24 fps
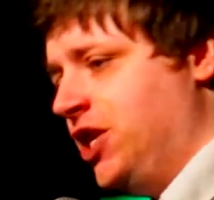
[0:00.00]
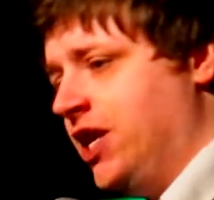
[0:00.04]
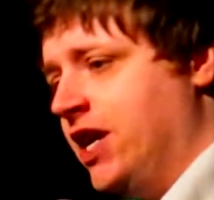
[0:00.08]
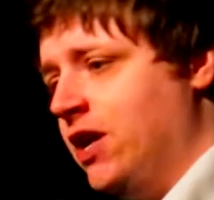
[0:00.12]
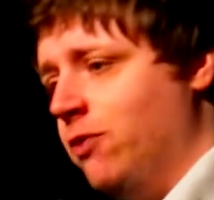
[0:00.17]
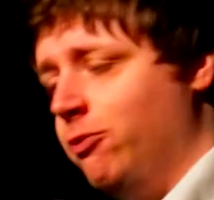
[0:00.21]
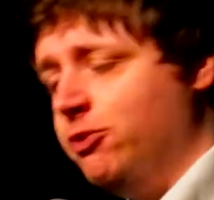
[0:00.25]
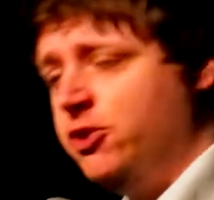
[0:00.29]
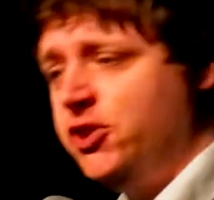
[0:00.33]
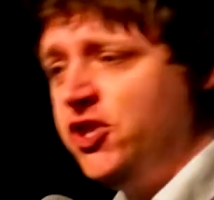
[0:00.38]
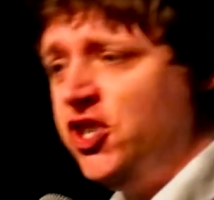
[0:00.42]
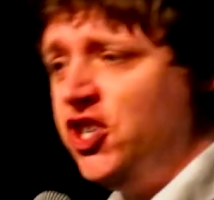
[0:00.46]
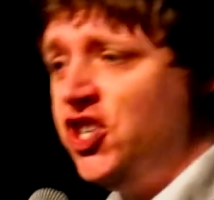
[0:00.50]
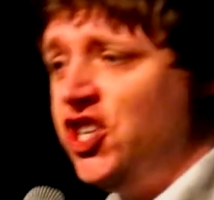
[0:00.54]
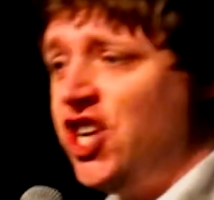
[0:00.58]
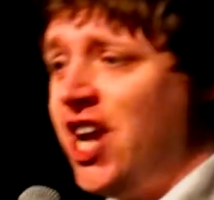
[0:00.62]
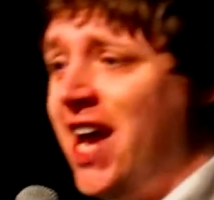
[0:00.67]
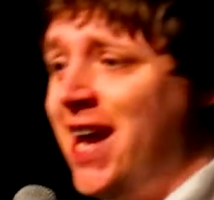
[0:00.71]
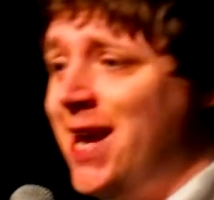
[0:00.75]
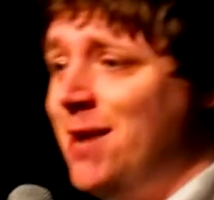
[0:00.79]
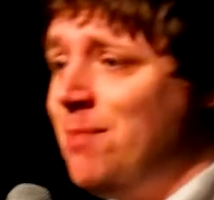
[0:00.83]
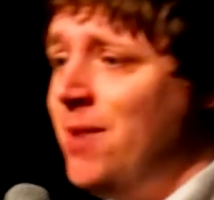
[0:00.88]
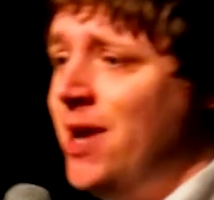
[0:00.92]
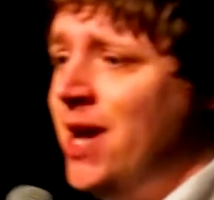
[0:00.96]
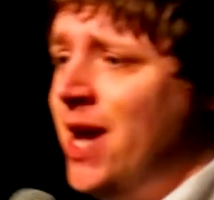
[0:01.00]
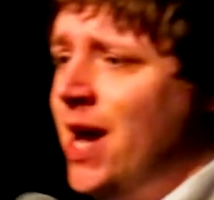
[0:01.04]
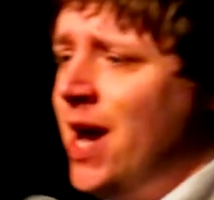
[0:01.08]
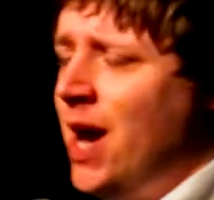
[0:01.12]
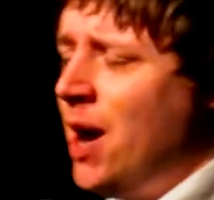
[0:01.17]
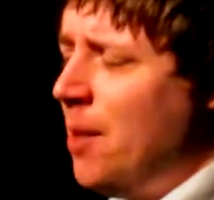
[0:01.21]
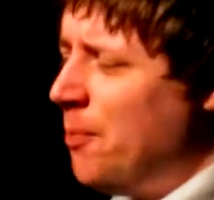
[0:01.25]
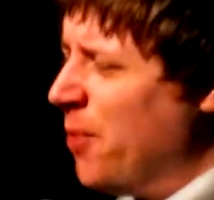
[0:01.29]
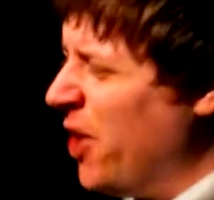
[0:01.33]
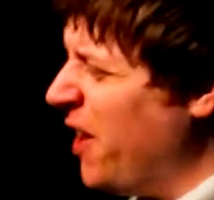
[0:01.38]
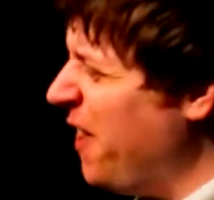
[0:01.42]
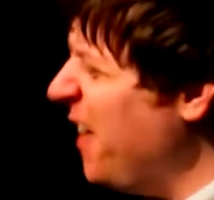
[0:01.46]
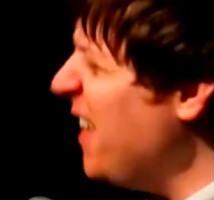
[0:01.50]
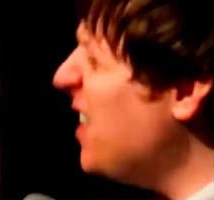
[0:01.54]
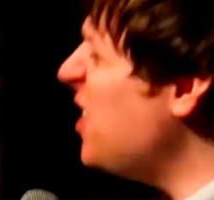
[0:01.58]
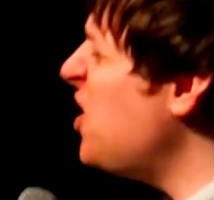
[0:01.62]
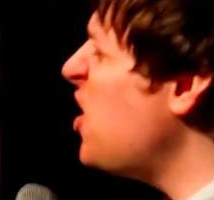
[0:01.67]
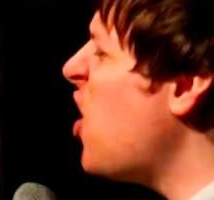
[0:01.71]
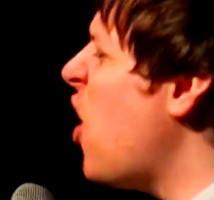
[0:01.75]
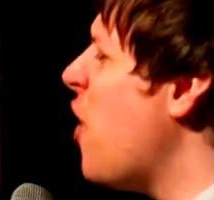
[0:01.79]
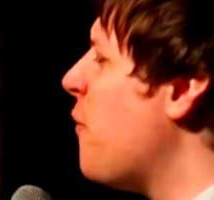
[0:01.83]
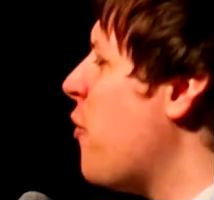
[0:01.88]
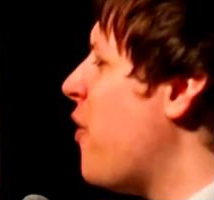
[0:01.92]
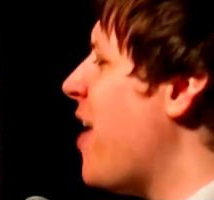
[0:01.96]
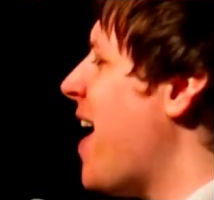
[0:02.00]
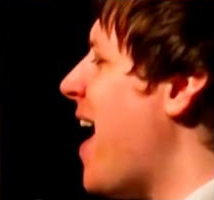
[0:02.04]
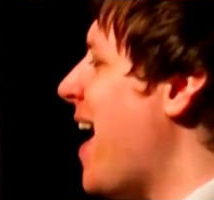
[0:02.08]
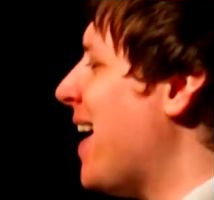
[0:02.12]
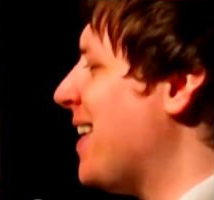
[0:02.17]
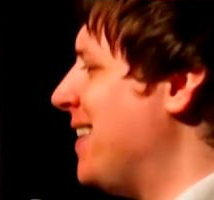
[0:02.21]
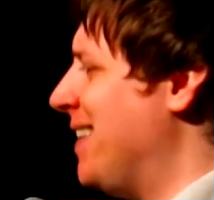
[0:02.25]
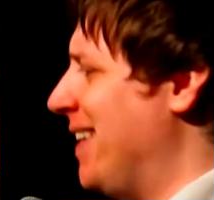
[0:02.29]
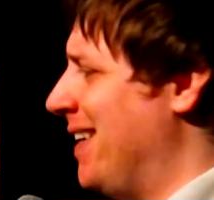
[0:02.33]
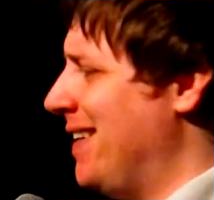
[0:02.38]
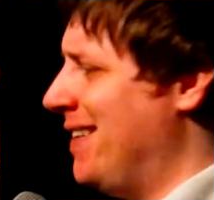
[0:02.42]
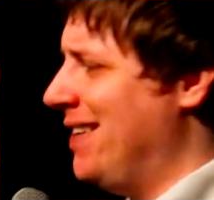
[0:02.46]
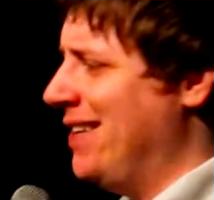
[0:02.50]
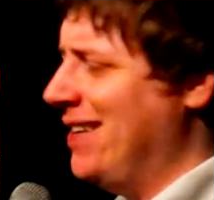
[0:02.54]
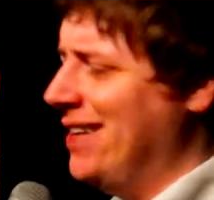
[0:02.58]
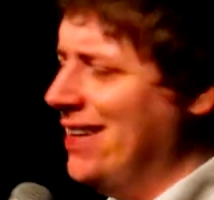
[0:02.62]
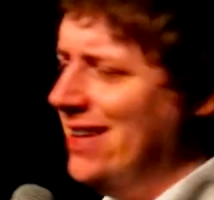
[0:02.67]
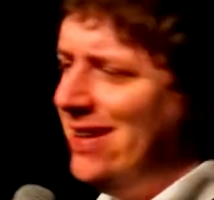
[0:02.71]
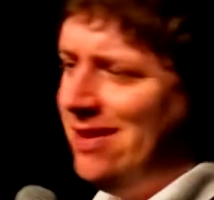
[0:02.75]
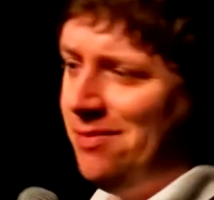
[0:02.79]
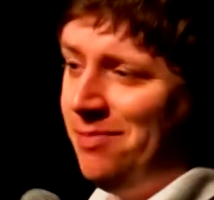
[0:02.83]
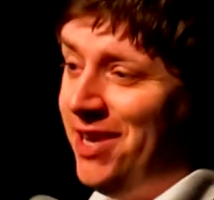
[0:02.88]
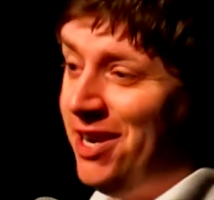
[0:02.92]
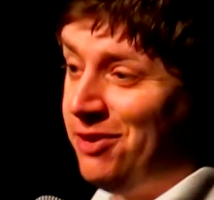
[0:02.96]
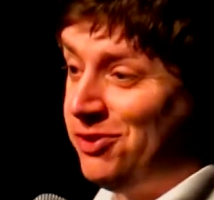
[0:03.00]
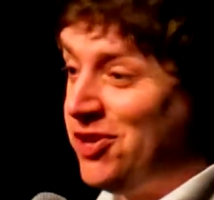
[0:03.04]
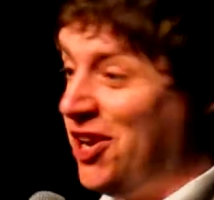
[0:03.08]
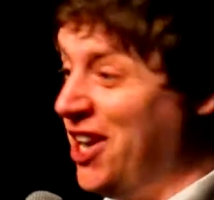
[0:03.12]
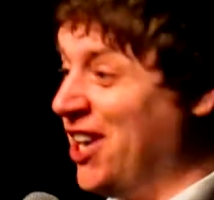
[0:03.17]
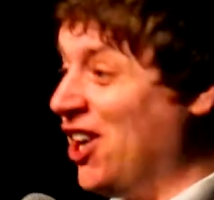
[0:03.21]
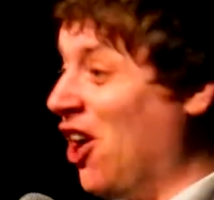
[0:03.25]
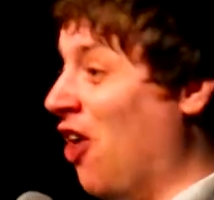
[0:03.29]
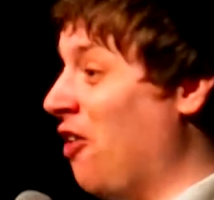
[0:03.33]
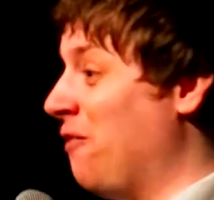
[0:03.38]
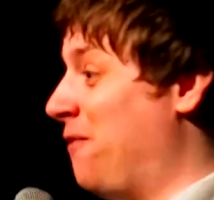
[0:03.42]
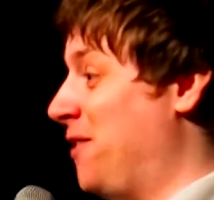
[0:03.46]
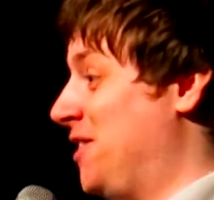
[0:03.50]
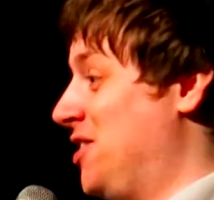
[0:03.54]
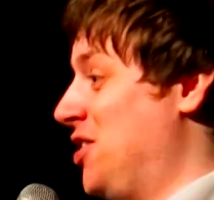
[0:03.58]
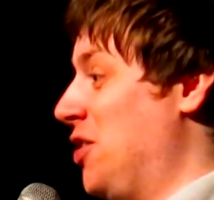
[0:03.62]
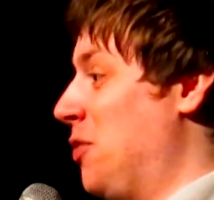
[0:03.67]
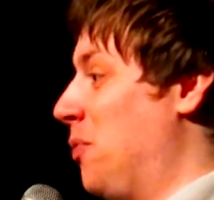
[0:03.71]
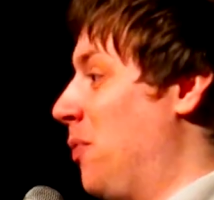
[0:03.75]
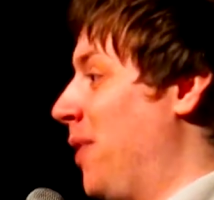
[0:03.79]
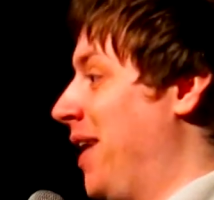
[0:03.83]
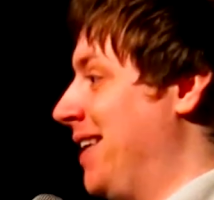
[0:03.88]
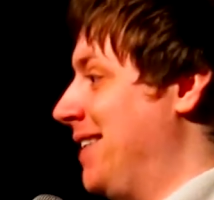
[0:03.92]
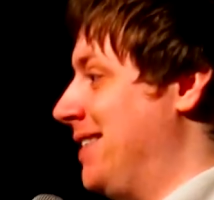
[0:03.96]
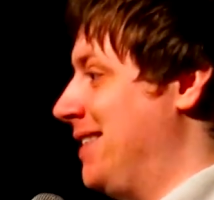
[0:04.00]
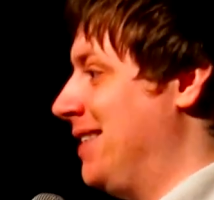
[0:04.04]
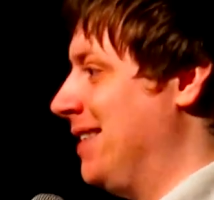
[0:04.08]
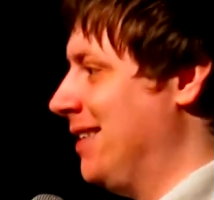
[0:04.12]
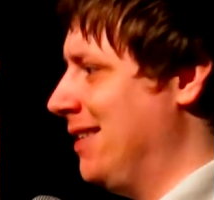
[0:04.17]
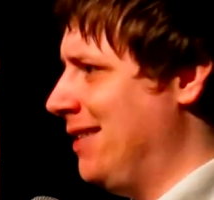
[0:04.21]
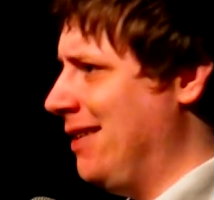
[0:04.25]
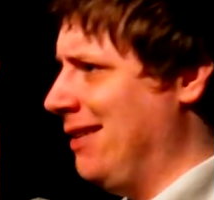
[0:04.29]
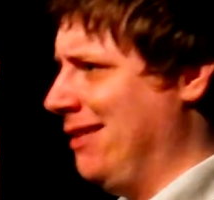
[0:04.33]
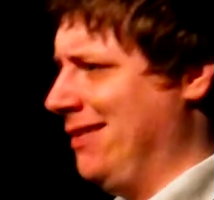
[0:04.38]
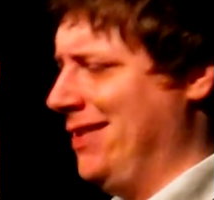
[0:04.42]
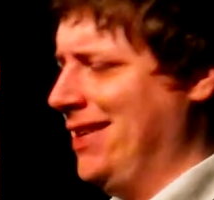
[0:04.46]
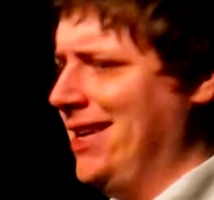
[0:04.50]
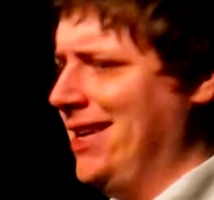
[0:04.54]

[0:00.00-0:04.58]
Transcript: year, which is a shame, but I think she overreacted. I mean, I was only gone for 2 weeks.